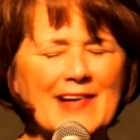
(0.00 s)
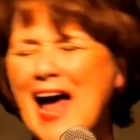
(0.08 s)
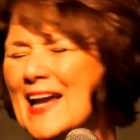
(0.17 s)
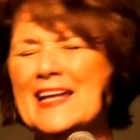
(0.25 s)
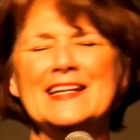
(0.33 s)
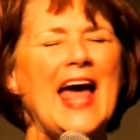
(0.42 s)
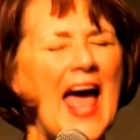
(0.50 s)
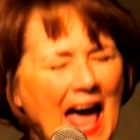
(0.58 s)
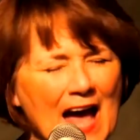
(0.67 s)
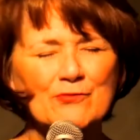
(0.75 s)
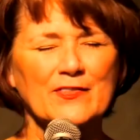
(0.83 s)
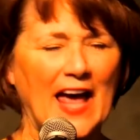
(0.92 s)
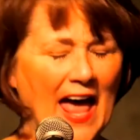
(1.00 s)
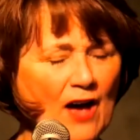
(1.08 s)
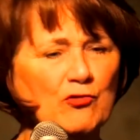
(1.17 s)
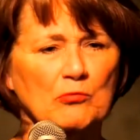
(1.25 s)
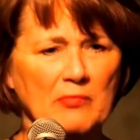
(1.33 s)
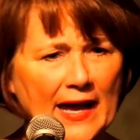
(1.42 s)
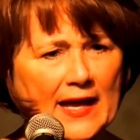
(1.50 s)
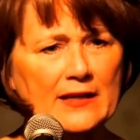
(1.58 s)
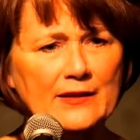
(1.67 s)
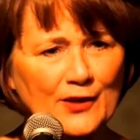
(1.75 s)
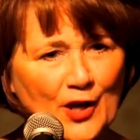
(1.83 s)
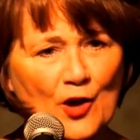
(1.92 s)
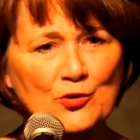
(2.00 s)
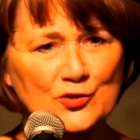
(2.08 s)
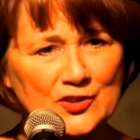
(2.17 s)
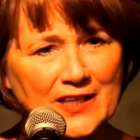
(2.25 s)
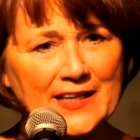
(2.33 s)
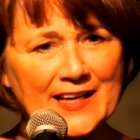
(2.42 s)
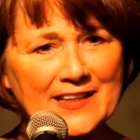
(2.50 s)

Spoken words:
I didn't have to have a man to go see